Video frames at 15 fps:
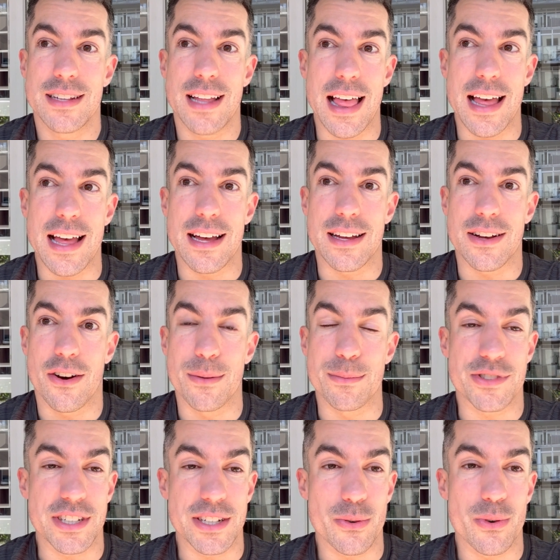uh, I'm
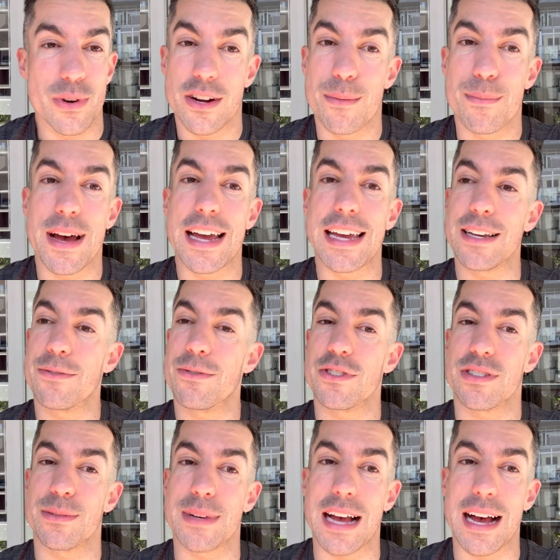single and I'm paying for
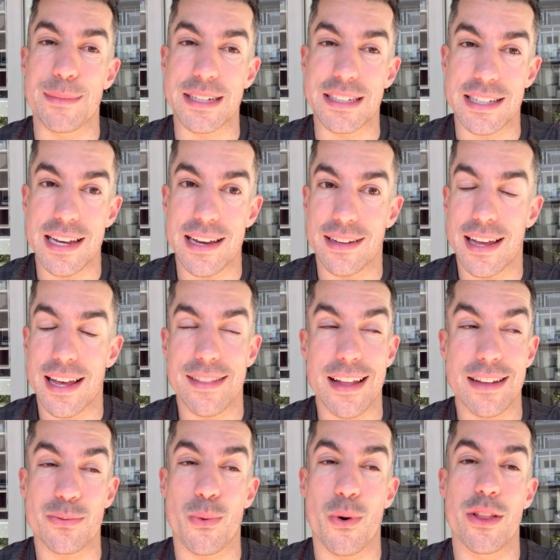some karmic debt, and
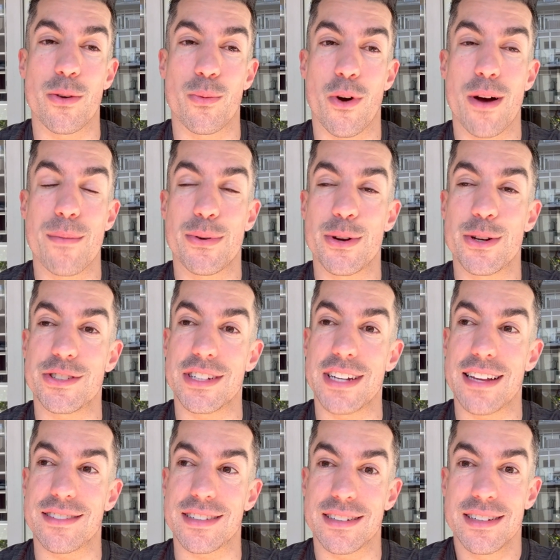that's why the right person
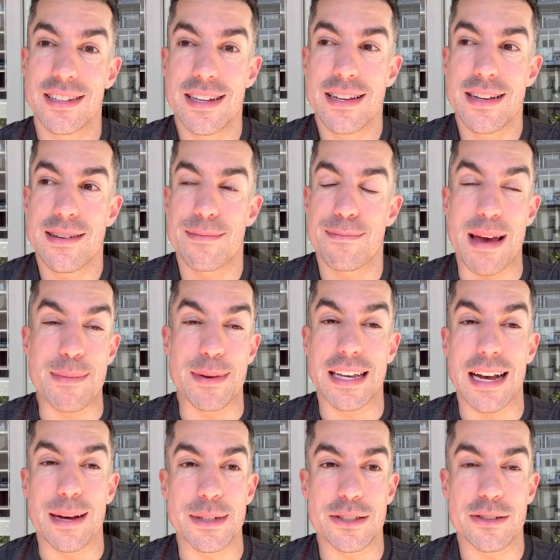hasn't maybe
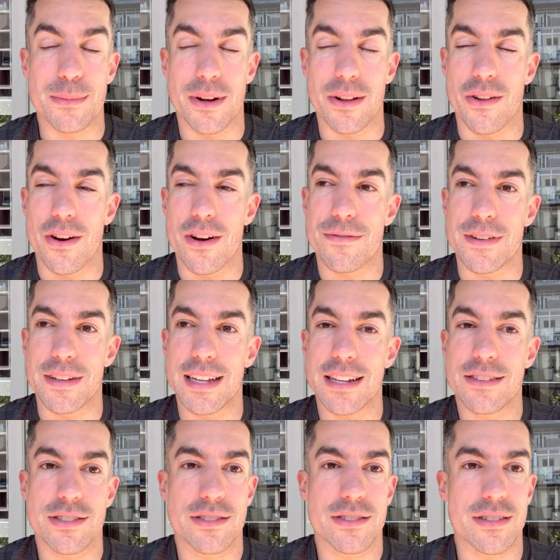come into my life, and
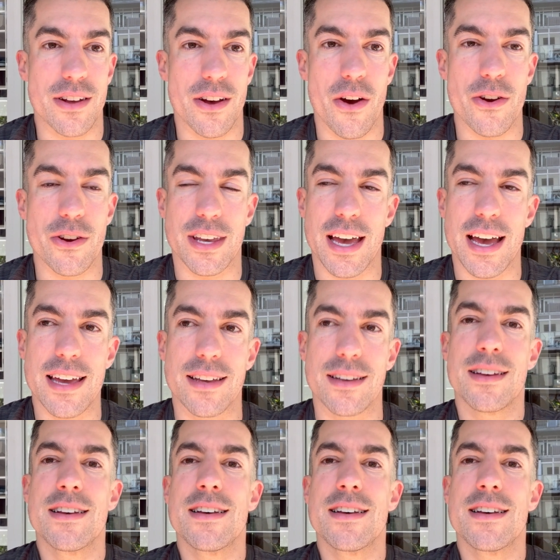that's okay.